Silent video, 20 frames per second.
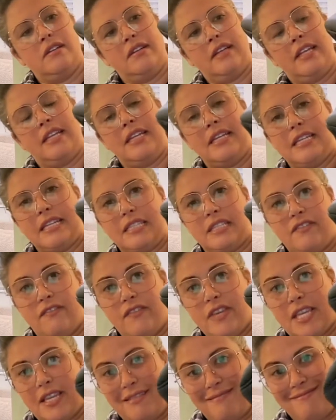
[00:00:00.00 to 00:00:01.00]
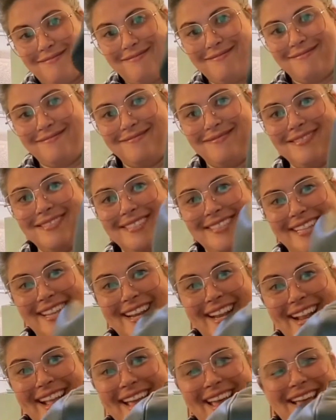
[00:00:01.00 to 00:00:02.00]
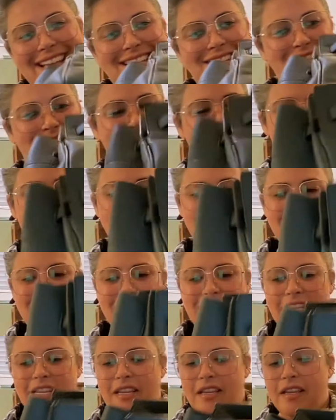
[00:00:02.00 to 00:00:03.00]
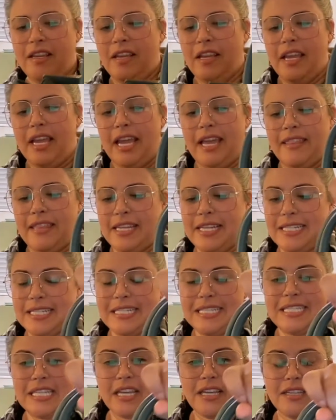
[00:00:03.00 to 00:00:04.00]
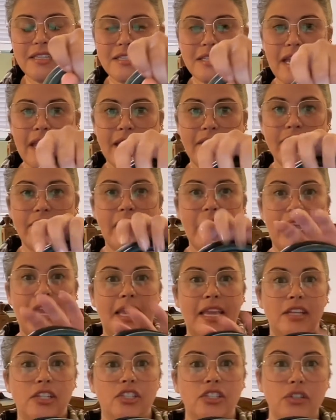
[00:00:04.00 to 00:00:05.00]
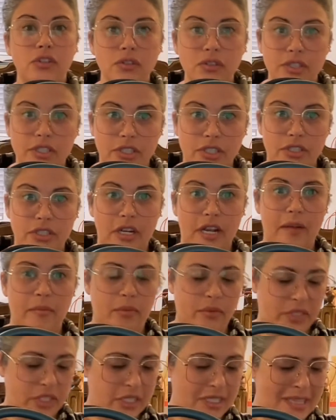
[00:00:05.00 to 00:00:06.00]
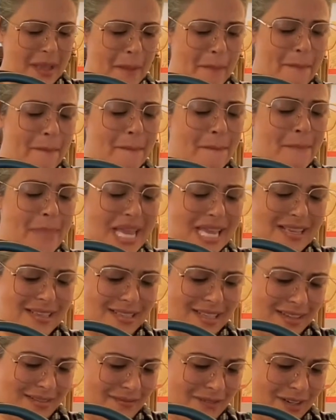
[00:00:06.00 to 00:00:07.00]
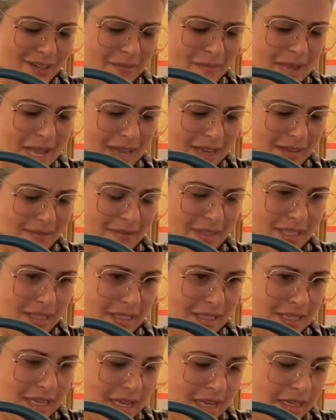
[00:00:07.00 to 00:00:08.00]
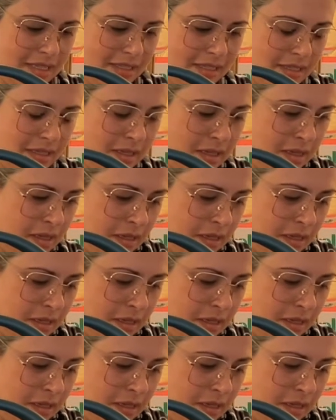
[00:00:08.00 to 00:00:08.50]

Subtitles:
and it needs feet. And it has feet. And then it does have a shoulder strap, which is amazing for a bag of this size,